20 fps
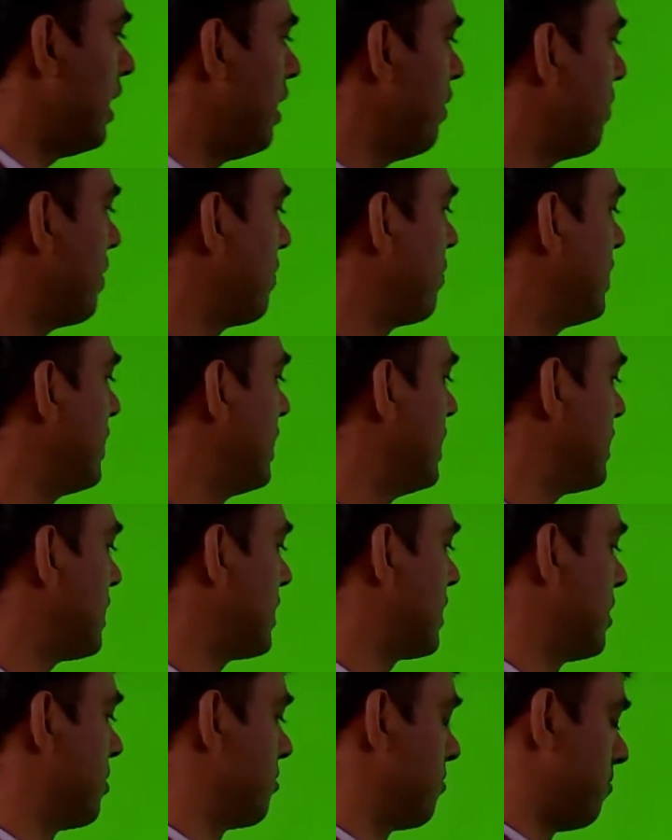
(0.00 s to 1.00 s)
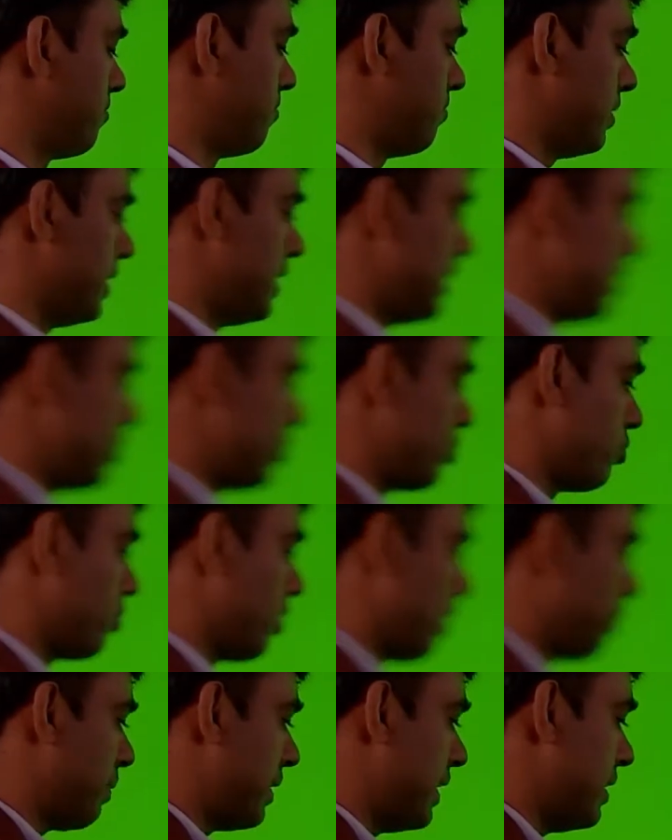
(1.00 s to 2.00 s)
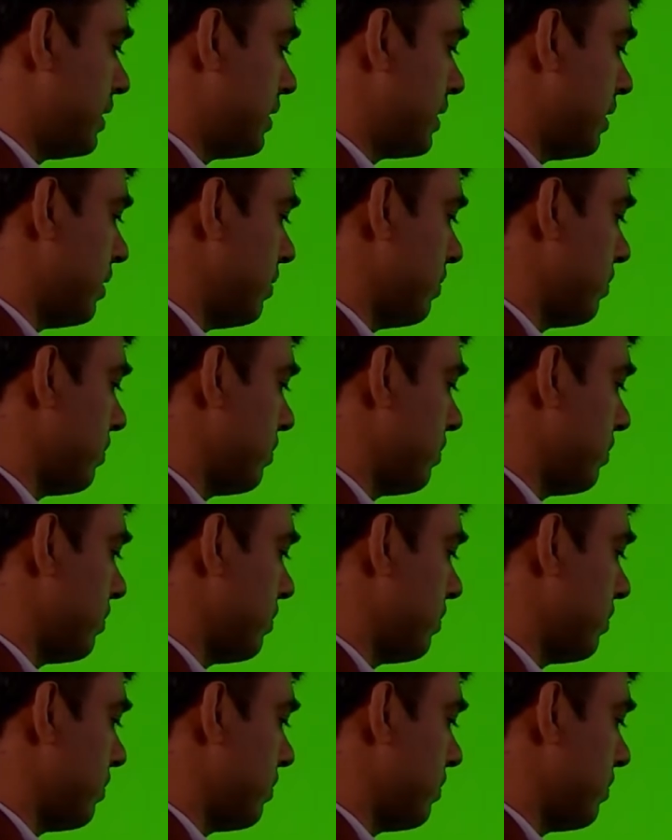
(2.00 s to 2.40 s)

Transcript: of these row operation,